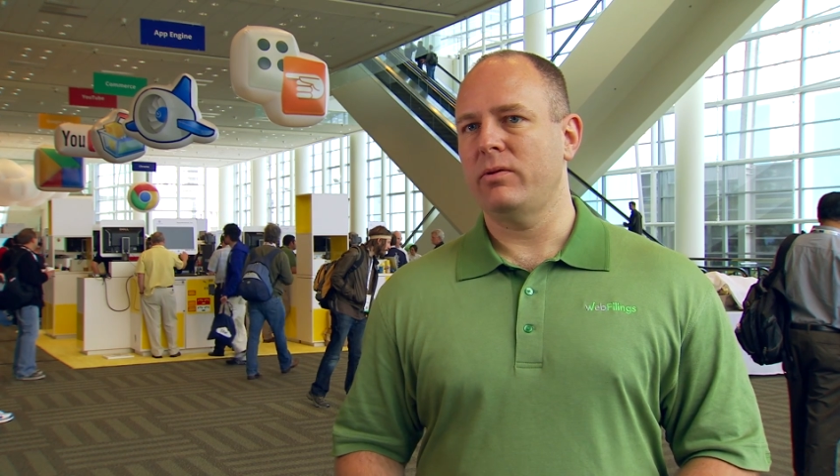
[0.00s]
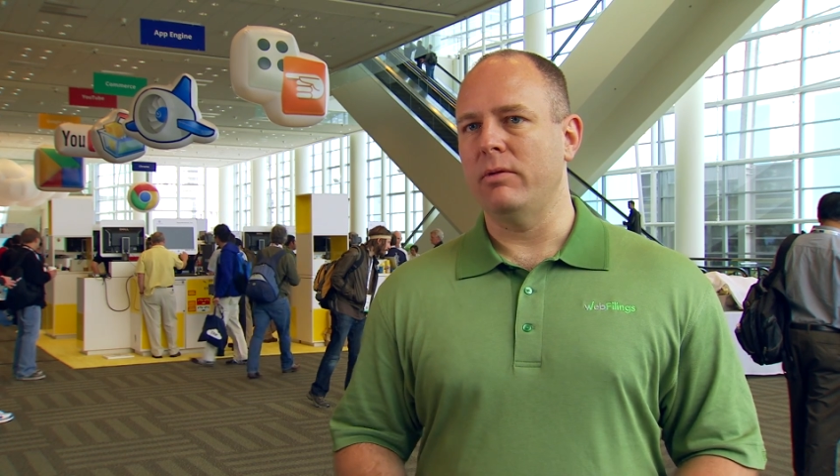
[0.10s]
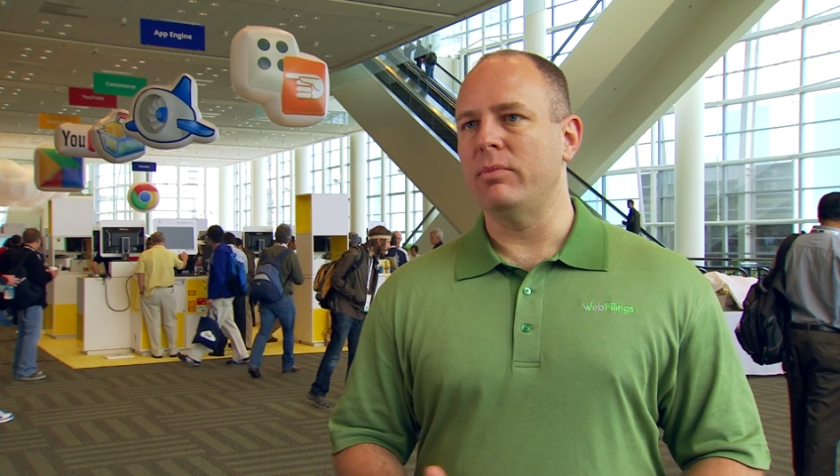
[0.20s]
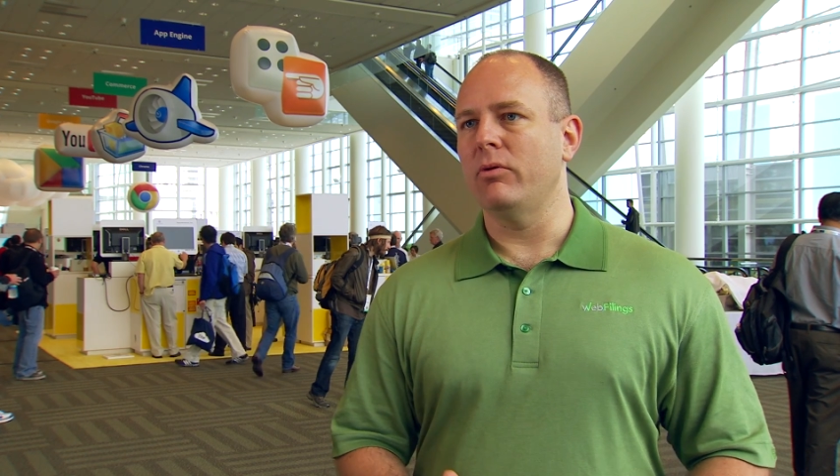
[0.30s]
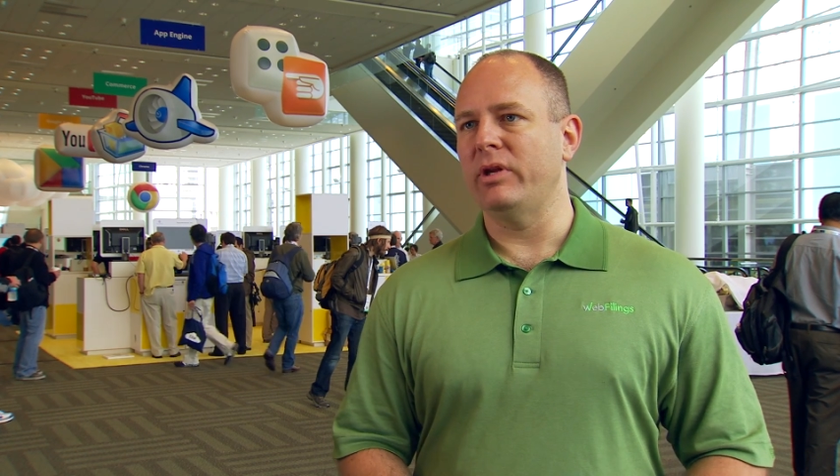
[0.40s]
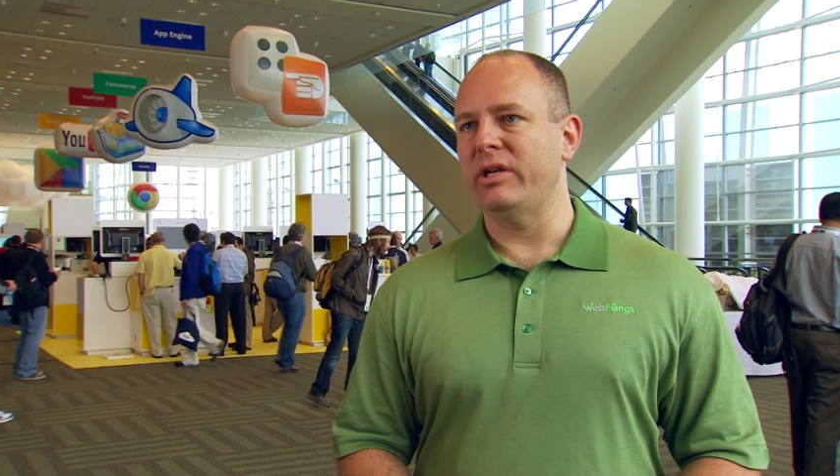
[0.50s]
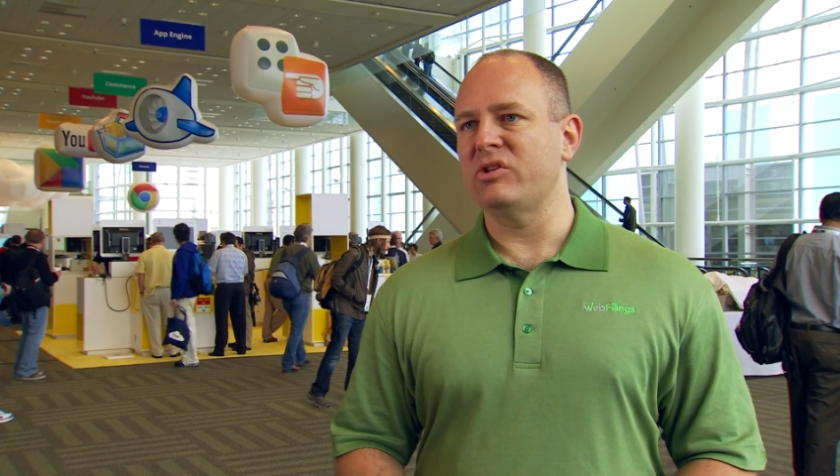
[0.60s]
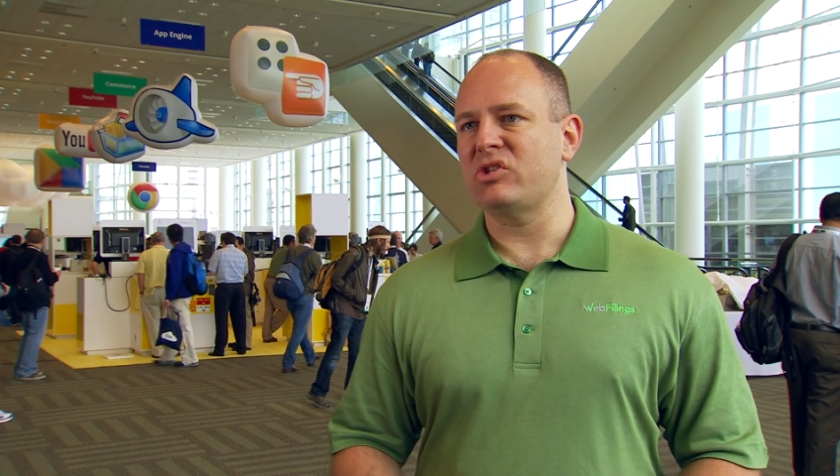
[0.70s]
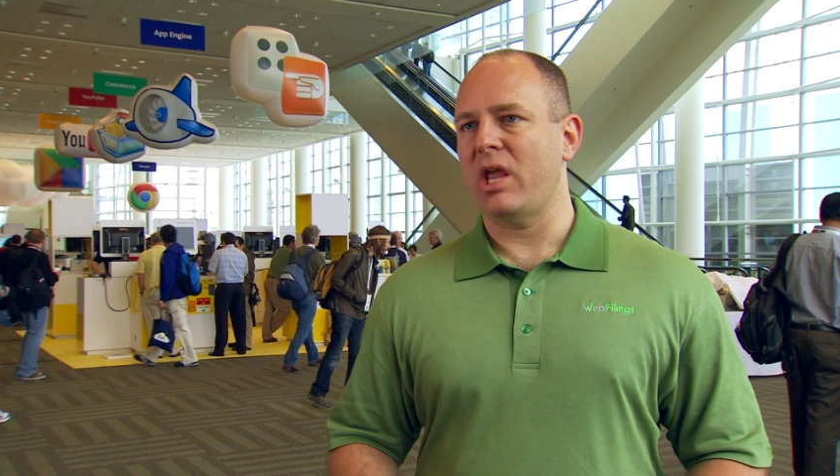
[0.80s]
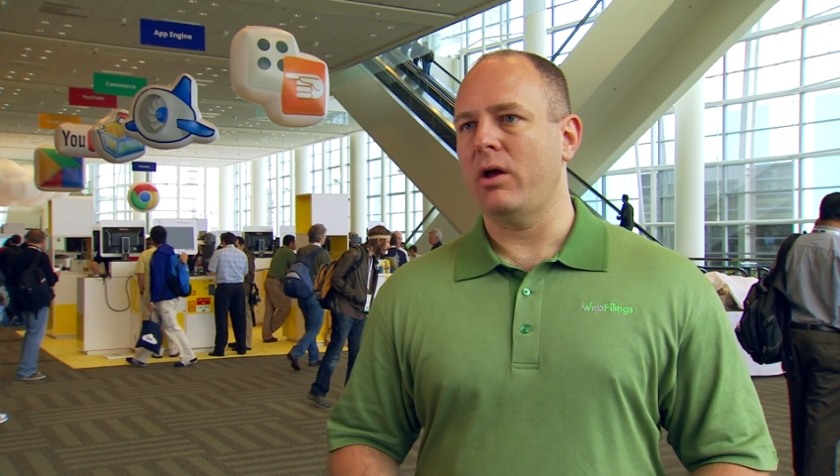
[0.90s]
the ability to
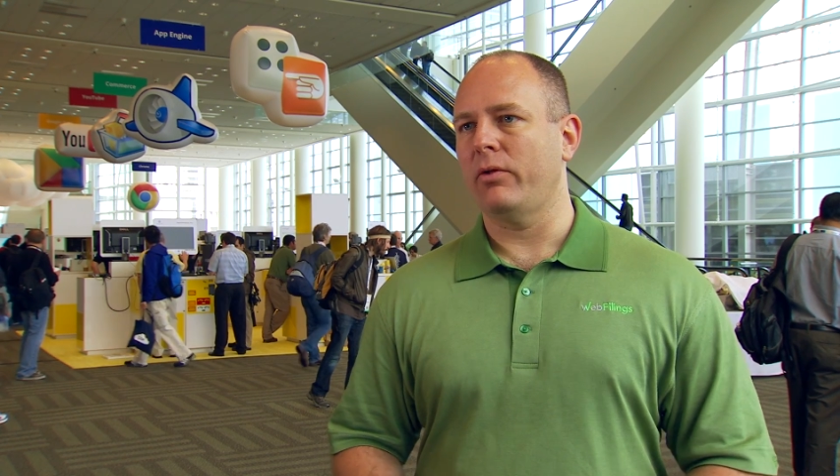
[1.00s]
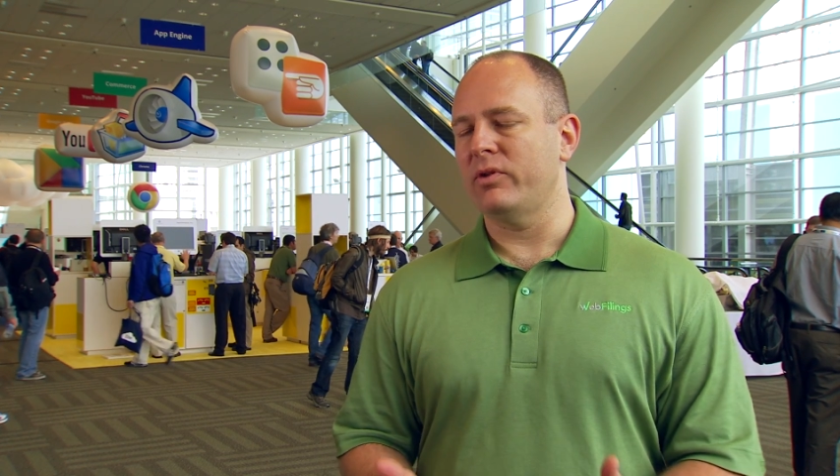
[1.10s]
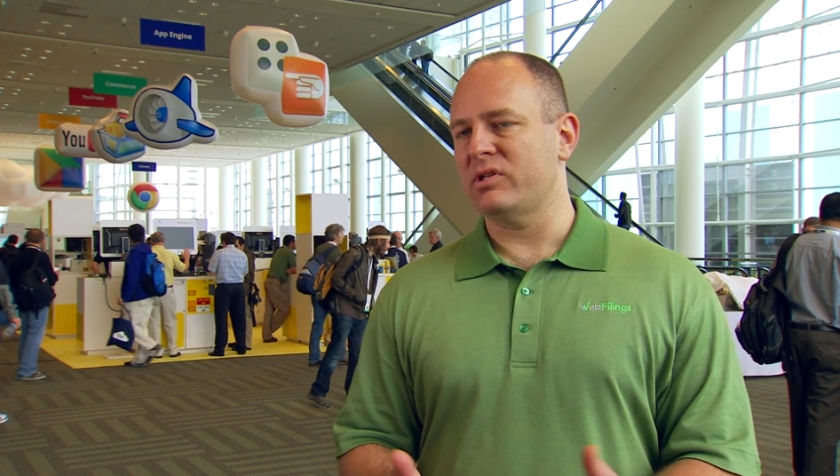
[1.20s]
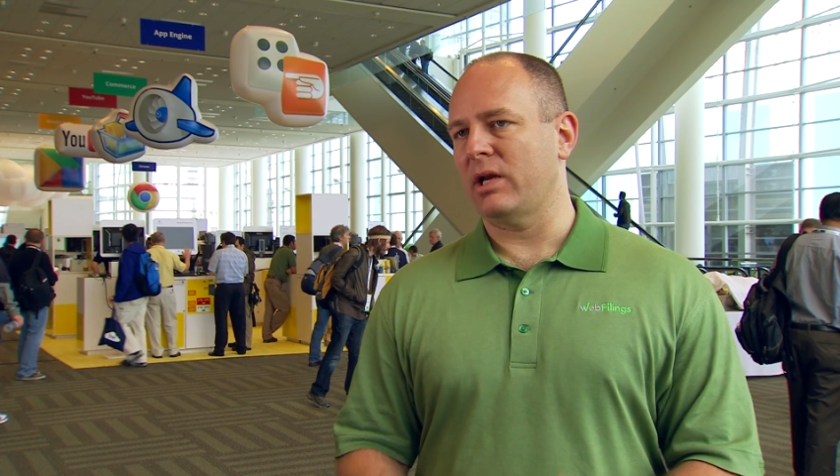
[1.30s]
scale the